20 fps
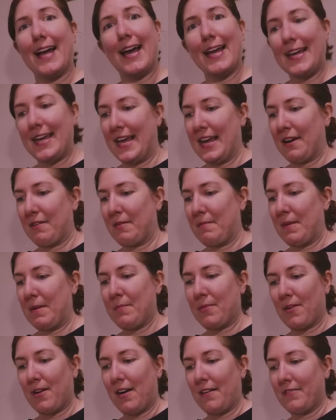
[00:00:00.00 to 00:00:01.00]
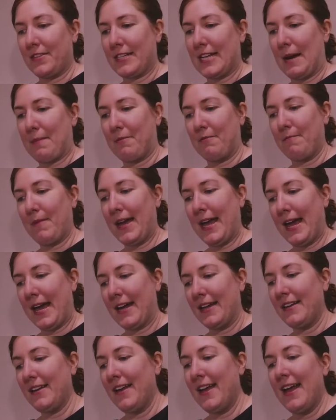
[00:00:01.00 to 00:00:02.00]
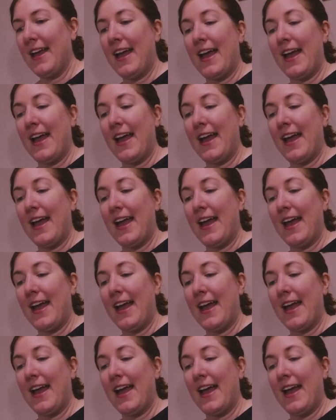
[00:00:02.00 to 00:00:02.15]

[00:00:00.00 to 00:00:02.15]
I can't remember off the top of my head.